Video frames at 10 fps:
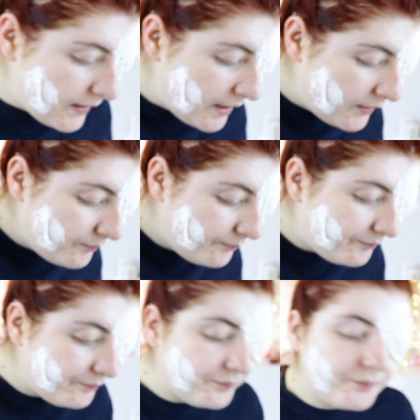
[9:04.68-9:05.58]
then
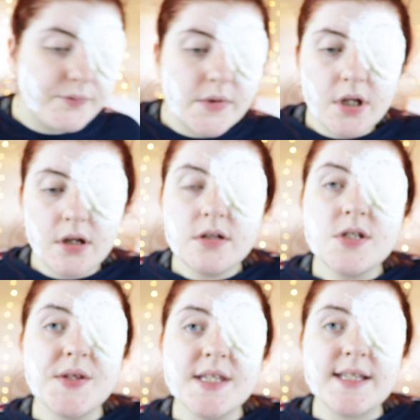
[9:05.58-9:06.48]

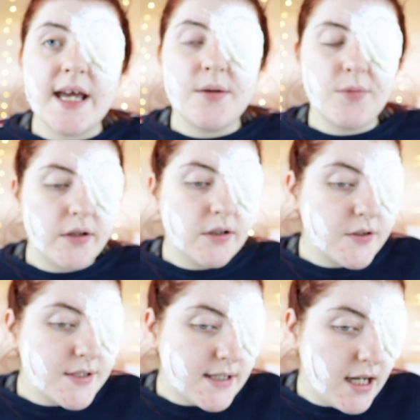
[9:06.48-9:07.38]
doing the same on the
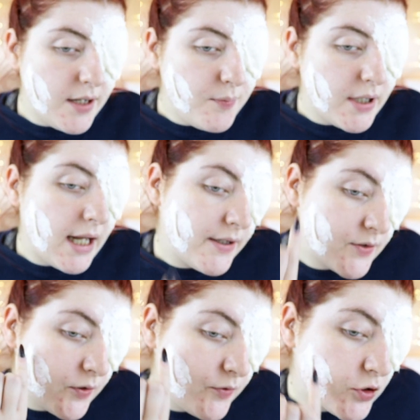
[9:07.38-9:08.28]
other side, but like
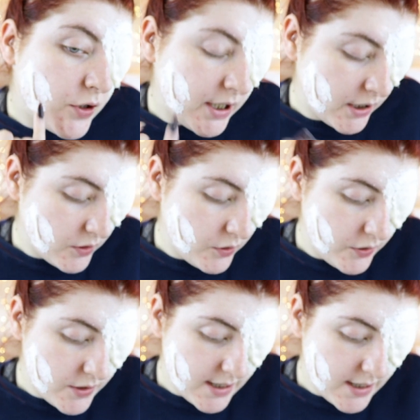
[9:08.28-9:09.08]
sort of joining the cut